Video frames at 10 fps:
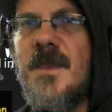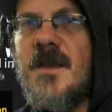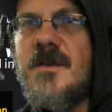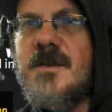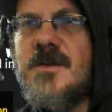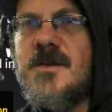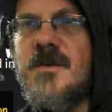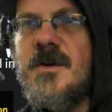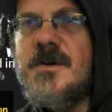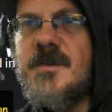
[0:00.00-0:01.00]
These two
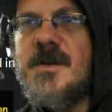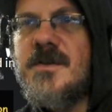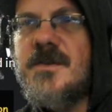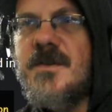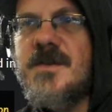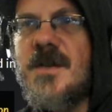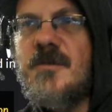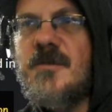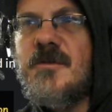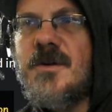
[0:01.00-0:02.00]
queries are basically the same,
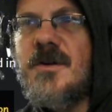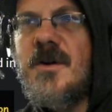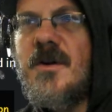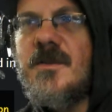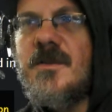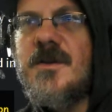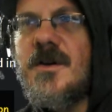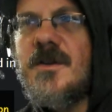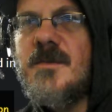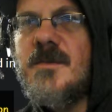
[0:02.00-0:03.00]
and we return all the
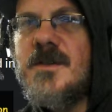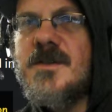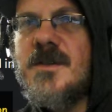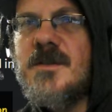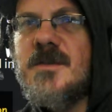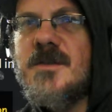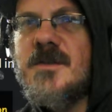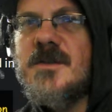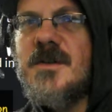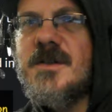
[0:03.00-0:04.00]
documents in the
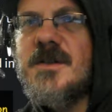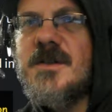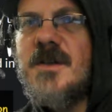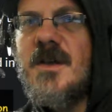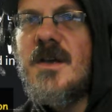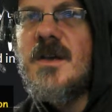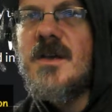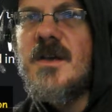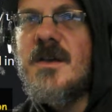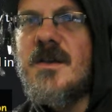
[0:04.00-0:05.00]
post collection.
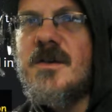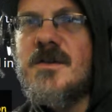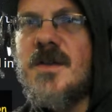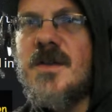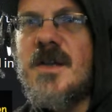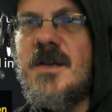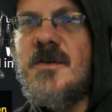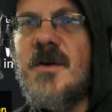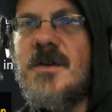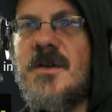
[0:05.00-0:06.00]
Using an
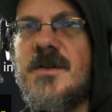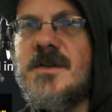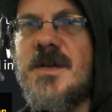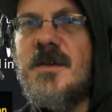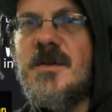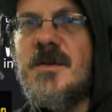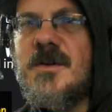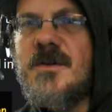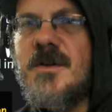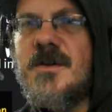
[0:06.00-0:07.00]
equality statement
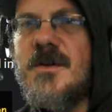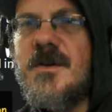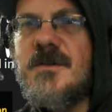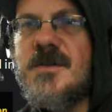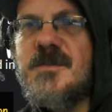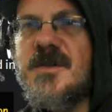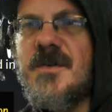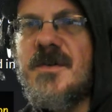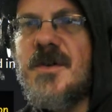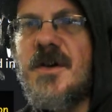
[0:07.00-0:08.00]
to retrieve a
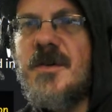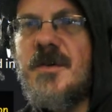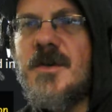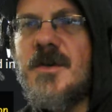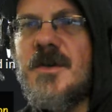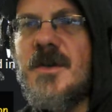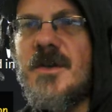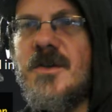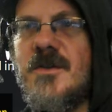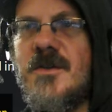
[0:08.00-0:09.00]
specific document
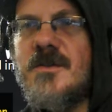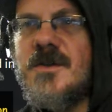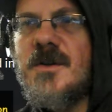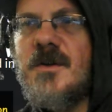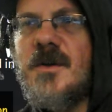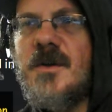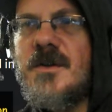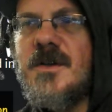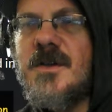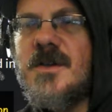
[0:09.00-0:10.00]
can use an equality
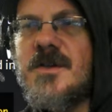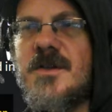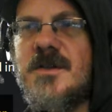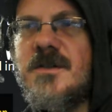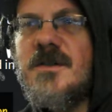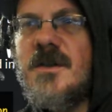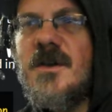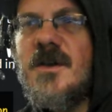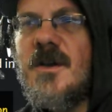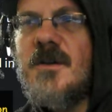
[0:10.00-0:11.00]
condition
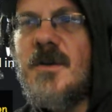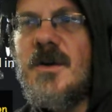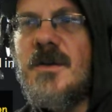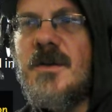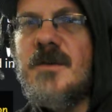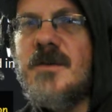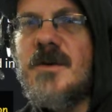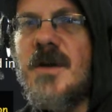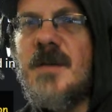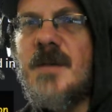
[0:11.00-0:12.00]
query that will
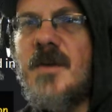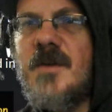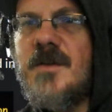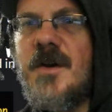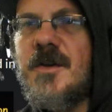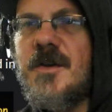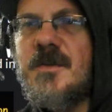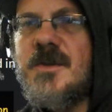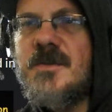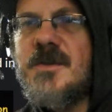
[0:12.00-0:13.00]
grab all the
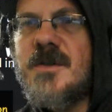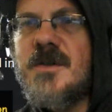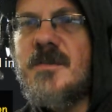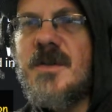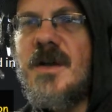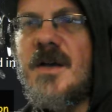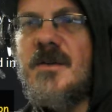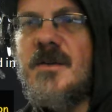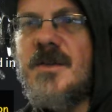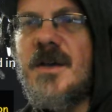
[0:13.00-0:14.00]
documents which comply
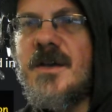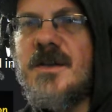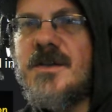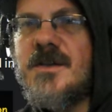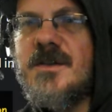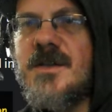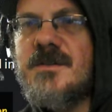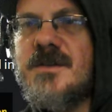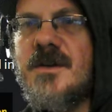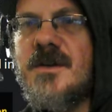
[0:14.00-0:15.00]
with that condition. That's what I
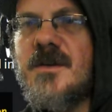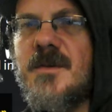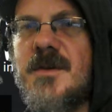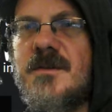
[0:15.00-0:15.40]
was talking about.